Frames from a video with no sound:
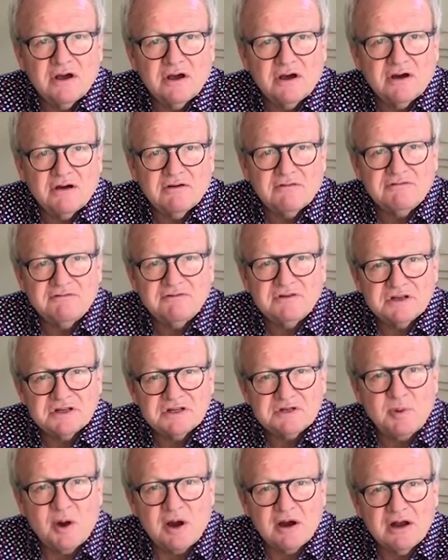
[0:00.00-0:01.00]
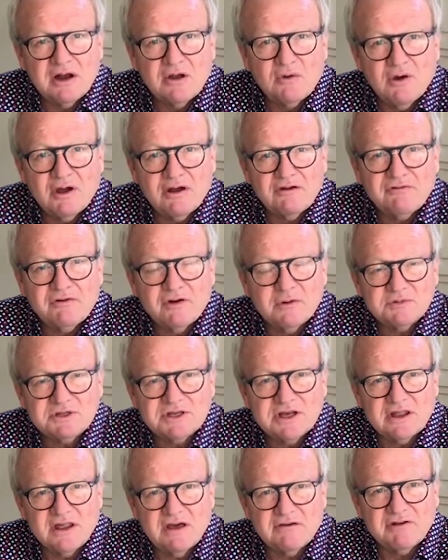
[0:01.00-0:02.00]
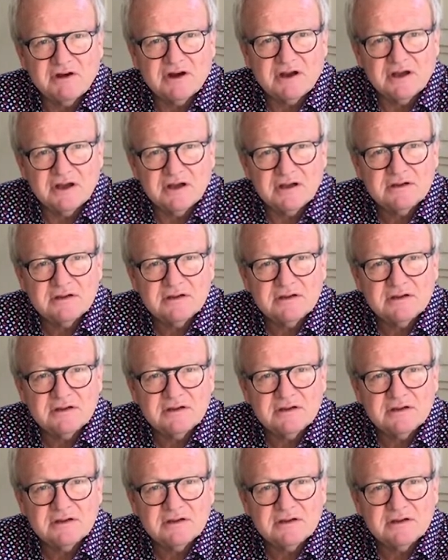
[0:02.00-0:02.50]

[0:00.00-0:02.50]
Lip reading: of sparkling wine from South Africa.